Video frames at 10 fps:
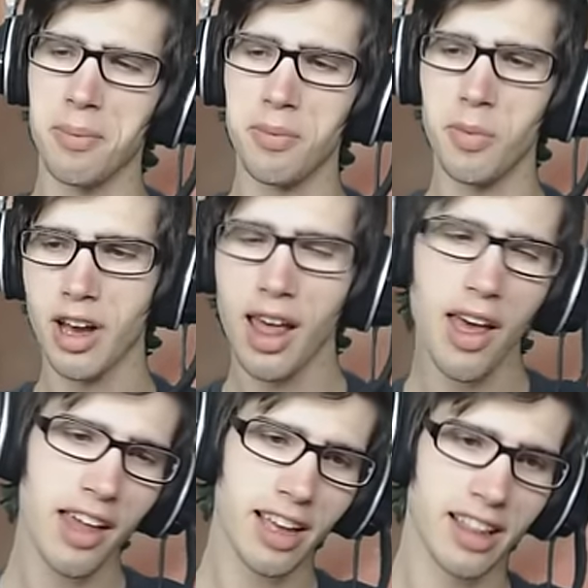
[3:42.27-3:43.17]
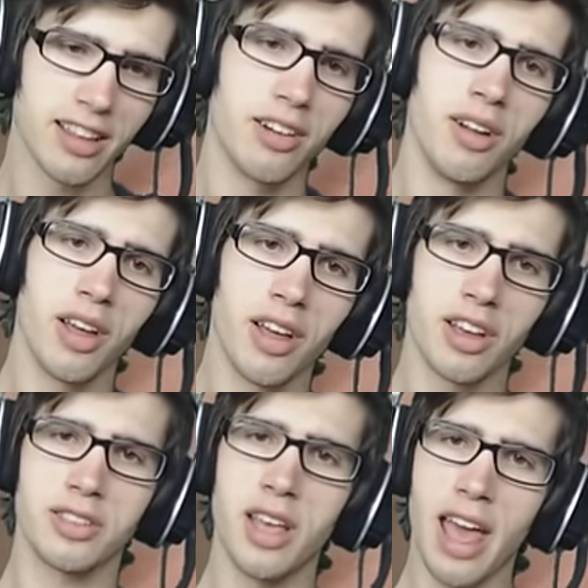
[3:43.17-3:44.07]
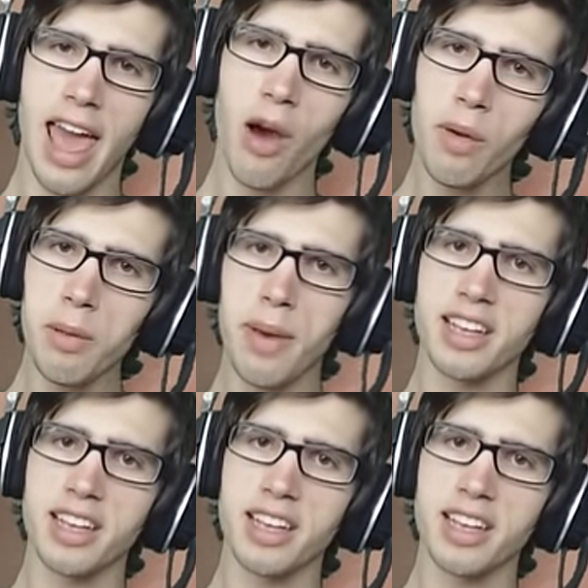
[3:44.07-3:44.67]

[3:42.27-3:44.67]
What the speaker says: we kind of had like a little, because how we